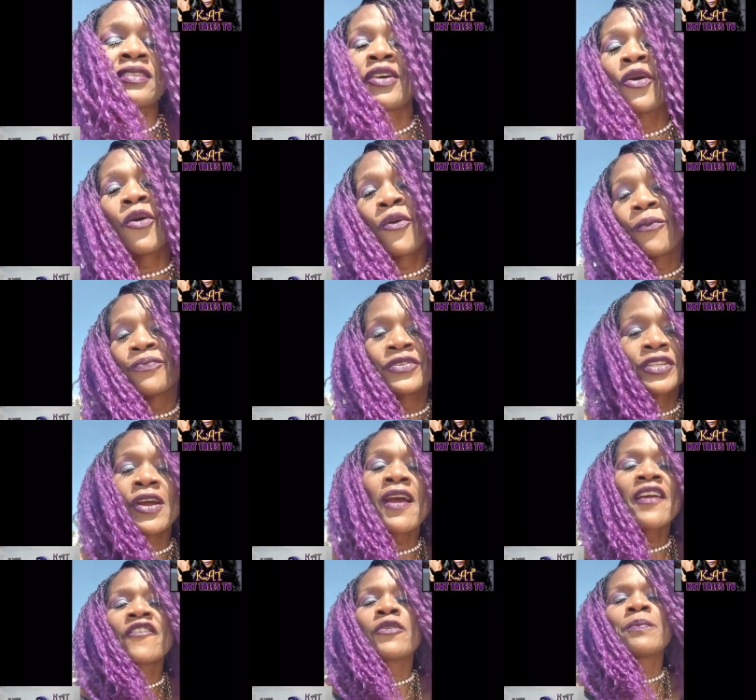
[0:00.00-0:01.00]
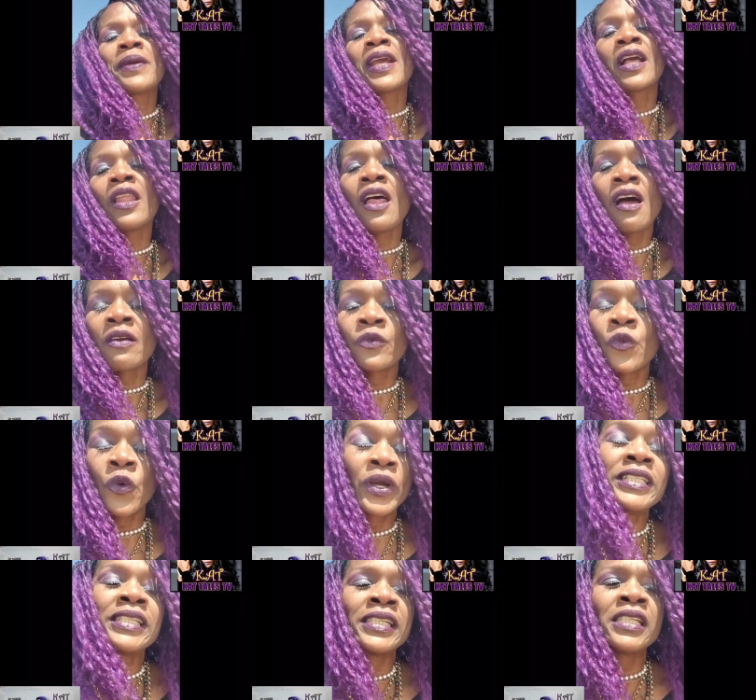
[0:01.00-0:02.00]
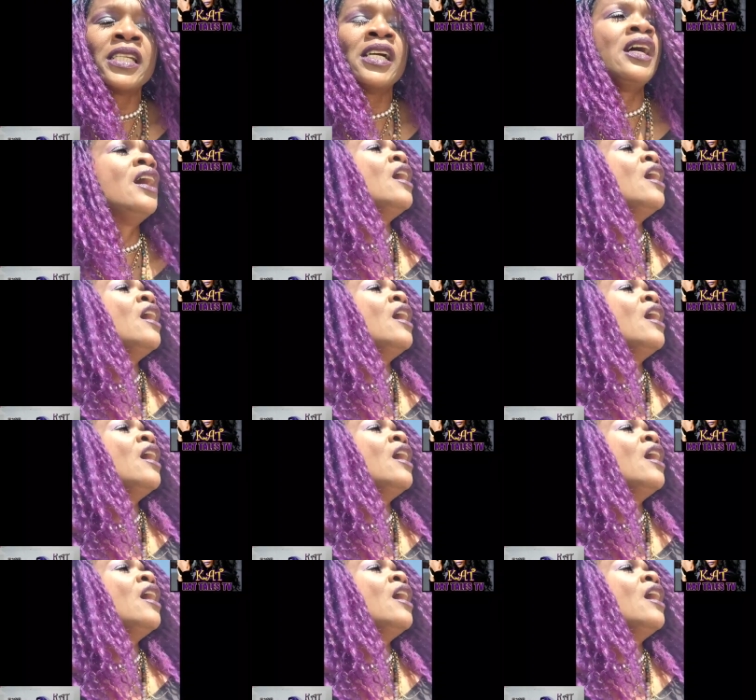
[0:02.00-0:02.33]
So, sorry for being long-winded,